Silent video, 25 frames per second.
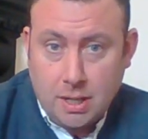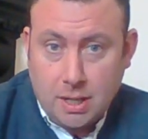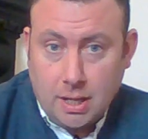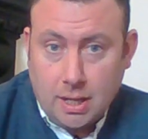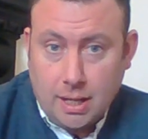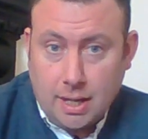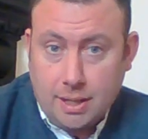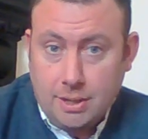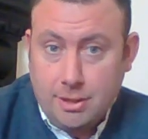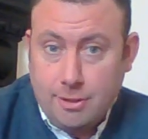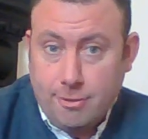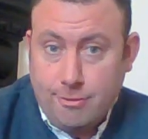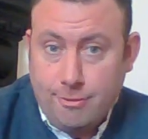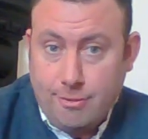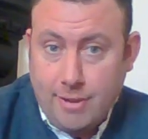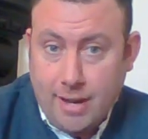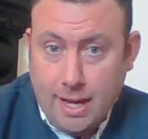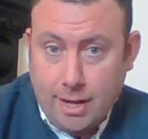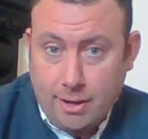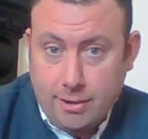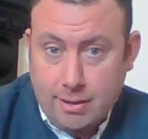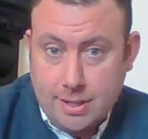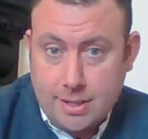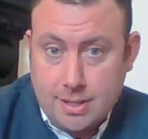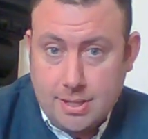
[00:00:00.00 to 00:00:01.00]
And the
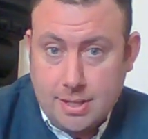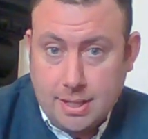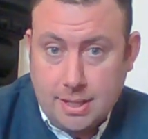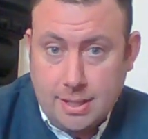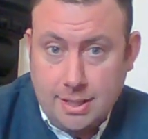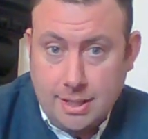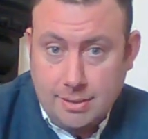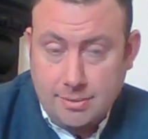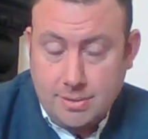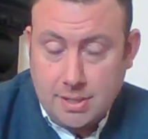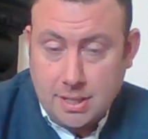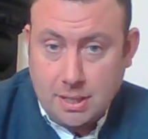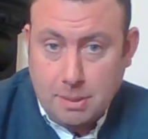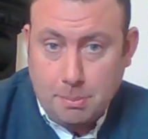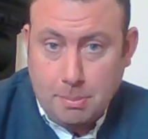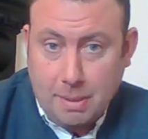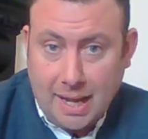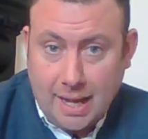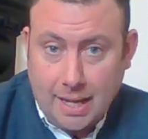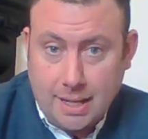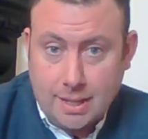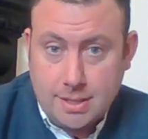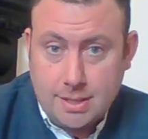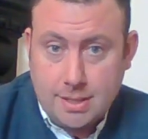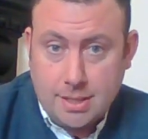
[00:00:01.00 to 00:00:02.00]
fairies that lived in the
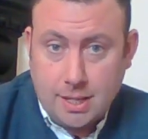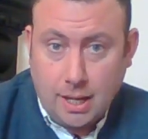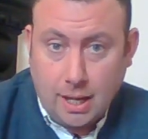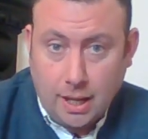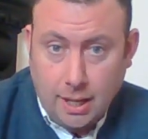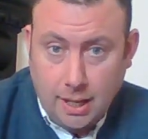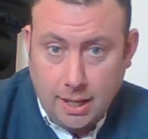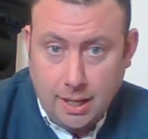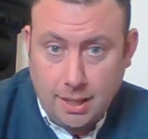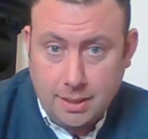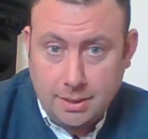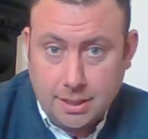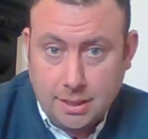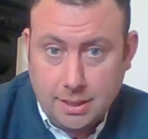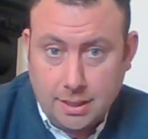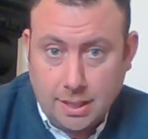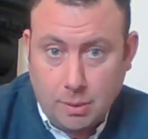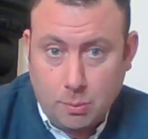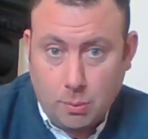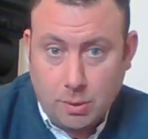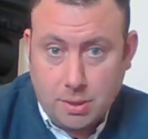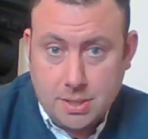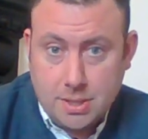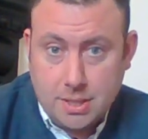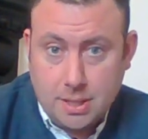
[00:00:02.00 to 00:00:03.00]
palace heard that they
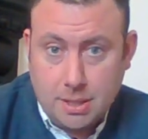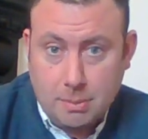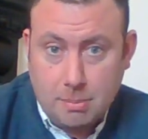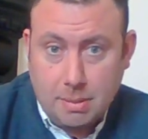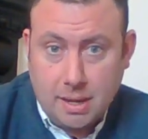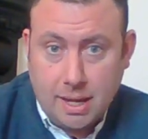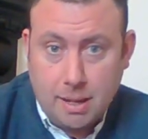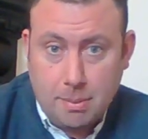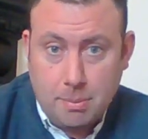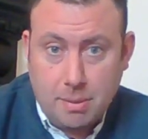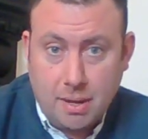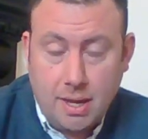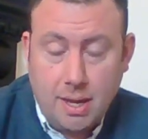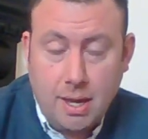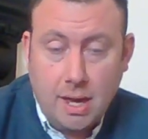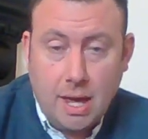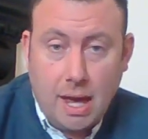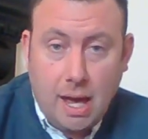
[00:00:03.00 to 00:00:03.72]
wanted a baby